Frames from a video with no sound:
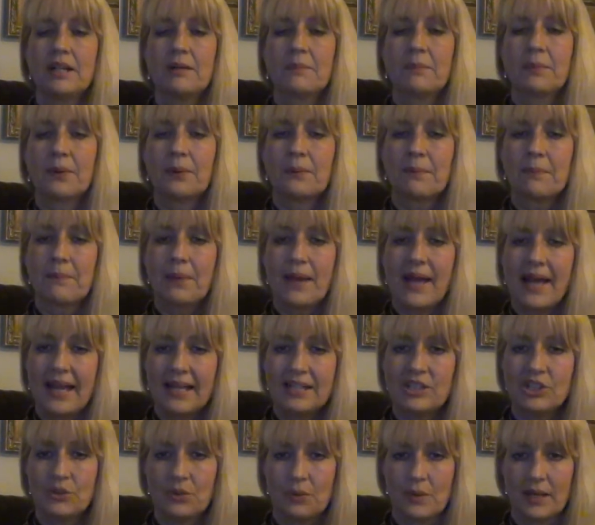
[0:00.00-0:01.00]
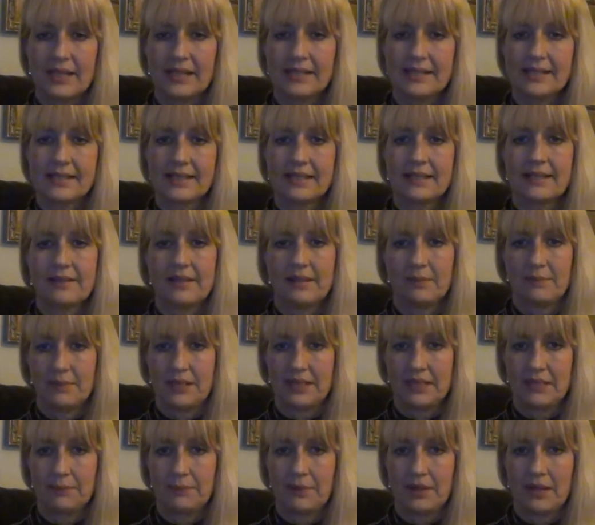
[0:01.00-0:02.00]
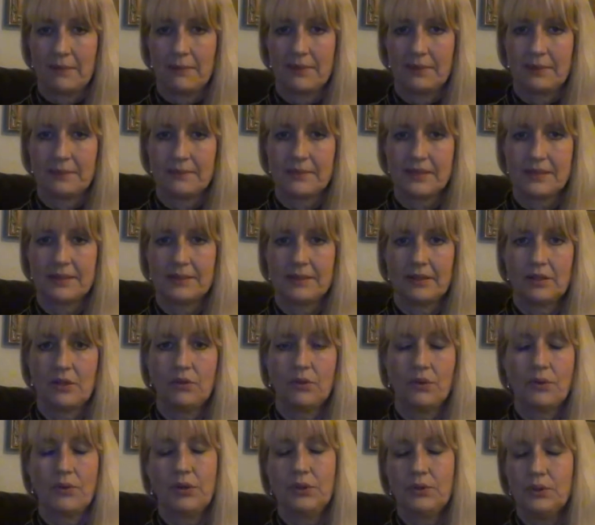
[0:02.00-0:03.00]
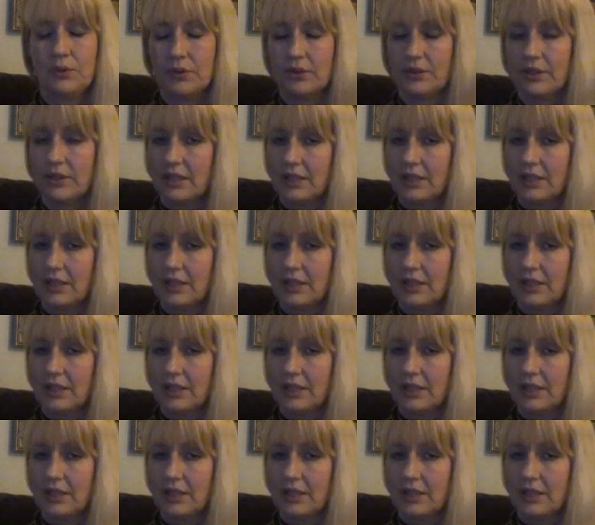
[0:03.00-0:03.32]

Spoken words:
perpetuates the money problems. Whew!